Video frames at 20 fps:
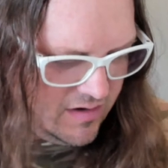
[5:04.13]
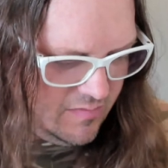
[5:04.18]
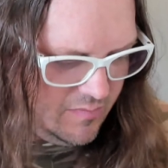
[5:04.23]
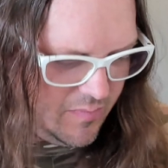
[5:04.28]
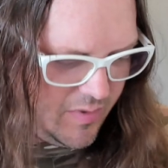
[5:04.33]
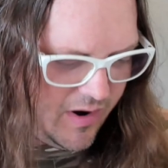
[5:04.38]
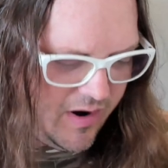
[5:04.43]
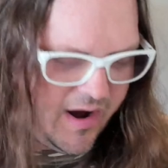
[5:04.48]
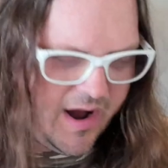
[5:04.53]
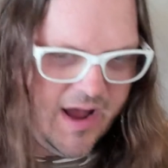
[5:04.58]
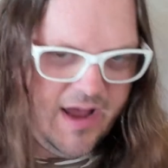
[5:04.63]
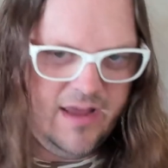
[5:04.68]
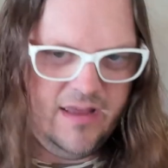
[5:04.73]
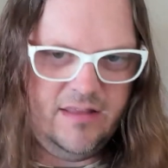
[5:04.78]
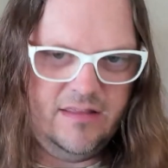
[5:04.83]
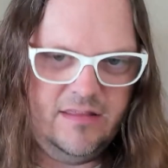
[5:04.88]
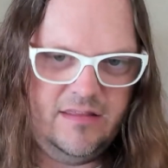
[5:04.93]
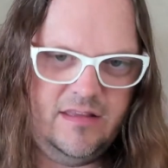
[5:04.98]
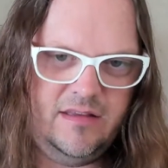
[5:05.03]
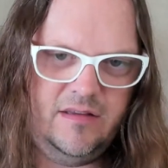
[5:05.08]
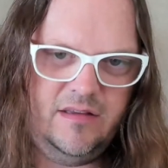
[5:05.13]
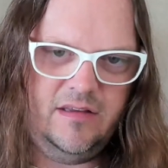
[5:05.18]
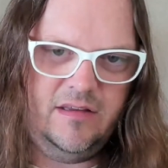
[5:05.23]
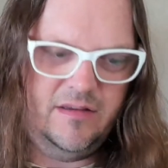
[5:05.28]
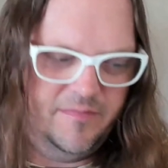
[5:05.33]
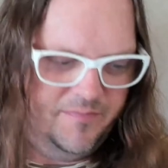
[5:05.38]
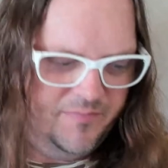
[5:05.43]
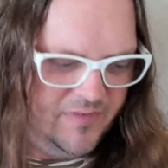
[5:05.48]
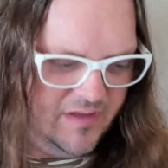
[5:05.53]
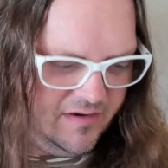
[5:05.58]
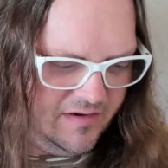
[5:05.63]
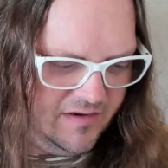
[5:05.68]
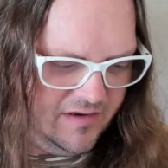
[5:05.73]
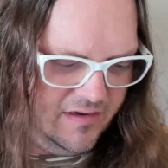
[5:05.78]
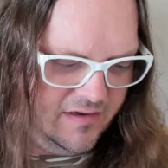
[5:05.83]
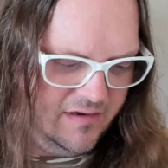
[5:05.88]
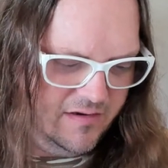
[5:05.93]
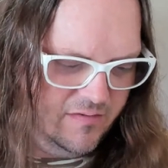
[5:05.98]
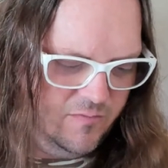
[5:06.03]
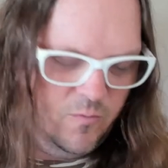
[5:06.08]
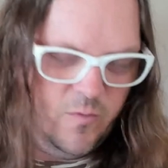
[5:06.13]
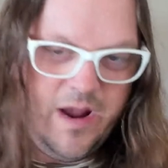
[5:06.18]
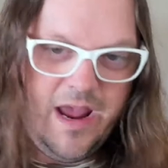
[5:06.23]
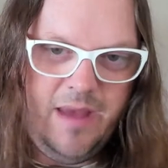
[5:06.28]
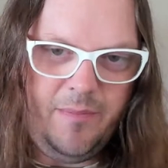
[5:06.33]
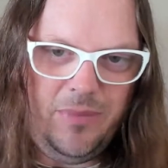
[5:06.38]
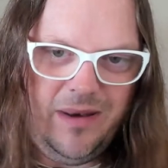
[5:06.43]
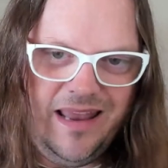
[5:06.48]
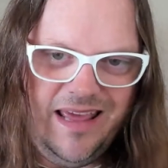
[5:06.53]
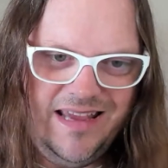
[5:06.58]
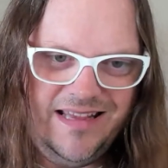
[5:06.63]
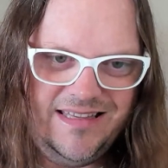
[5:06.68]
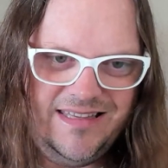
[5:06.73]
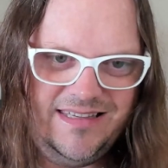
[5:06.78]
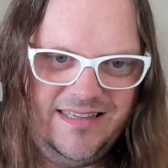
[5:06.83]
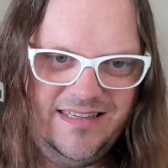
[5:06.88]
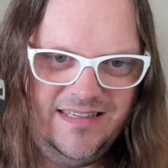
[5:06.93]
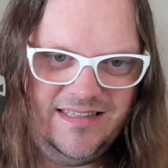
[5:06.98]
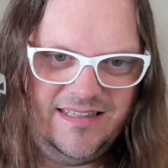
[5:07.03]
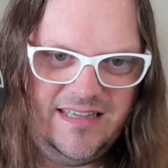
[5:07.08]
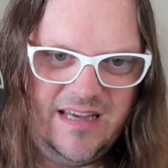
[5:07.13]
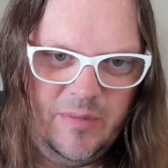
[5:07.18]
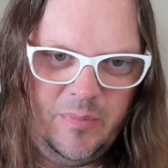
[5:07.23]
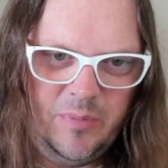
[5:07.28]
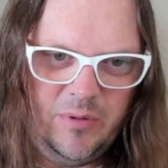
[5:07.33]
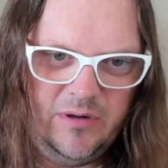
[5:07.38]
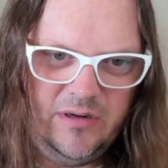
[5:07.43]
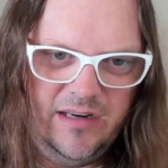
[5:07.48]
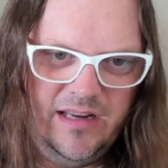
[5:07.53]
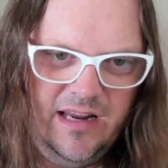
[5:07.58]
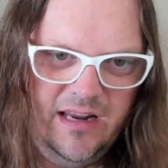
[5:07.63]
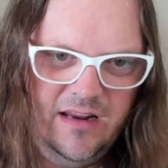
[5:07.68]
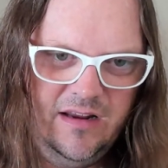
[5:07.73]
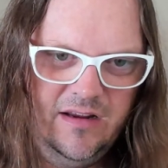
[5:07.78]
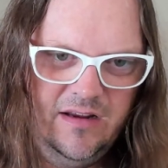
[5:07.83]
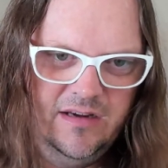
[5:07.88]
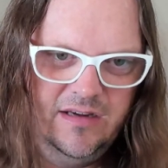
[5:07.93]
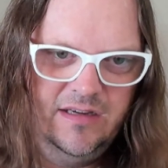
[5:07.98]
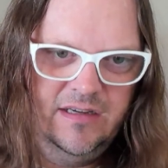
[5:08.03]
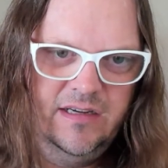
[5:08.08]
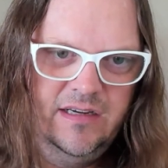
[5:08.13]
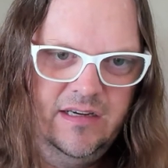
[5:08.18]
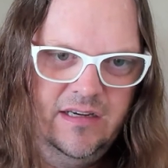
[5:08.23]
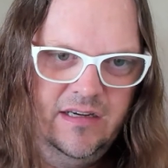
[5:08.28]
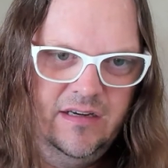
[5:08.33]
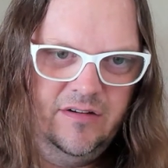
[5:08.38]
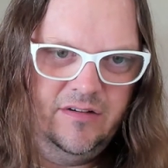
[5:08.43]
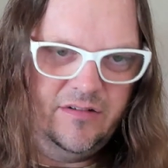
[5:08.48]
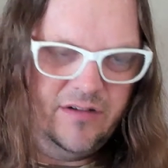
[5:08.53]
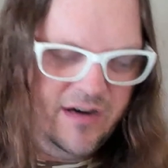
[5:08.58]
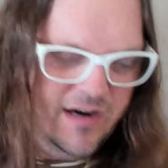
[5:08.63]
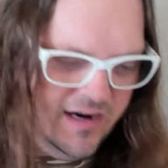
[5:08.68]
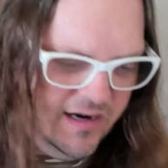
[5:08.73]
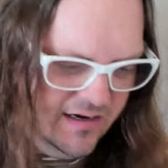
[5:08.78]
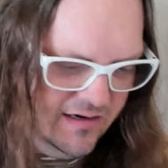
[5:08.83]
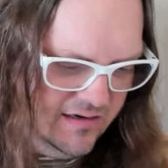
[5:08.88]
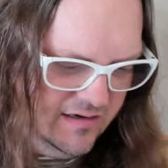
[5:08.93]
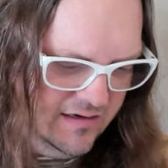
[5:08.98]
buy the wear plates separately, right?